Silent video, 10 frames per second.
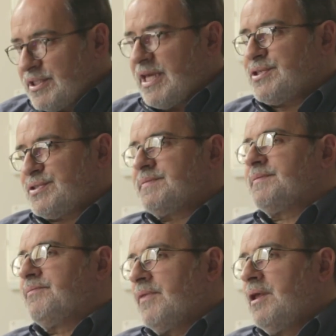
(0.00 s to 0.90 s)
Yes,
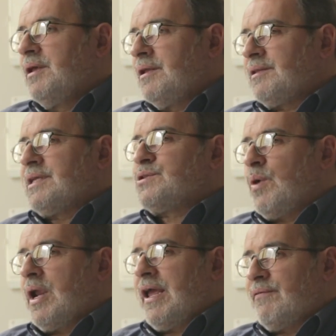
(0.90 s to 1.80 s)
that's
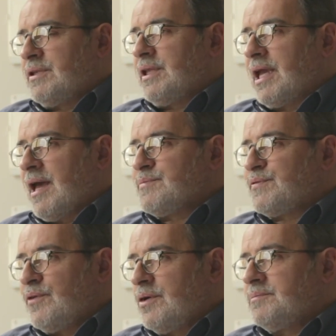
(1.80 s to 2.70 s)
where everything comes
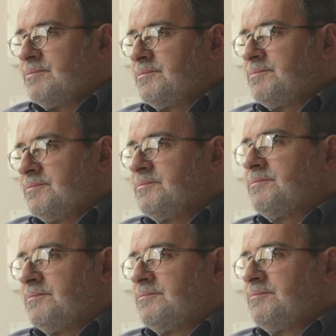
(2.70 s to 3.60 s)
from,
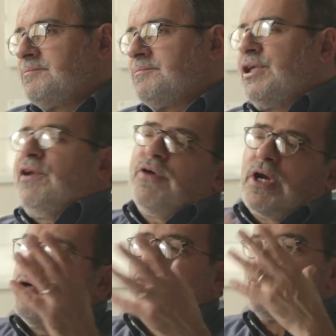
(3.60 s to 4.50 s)
in a
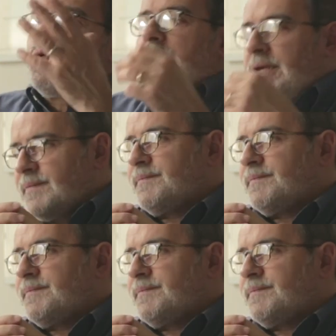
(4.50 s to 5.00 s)
very loose way.